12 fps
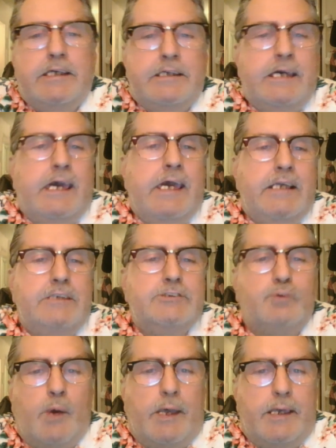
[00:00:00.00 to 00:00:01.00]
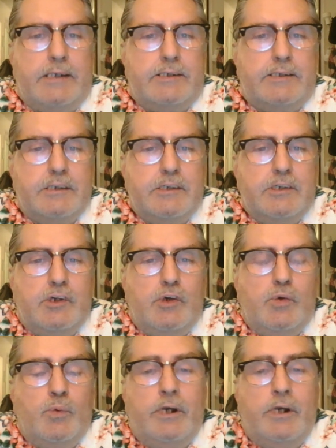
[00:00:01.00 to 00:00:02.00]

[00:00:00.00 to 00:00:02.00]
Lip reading: gains weight, when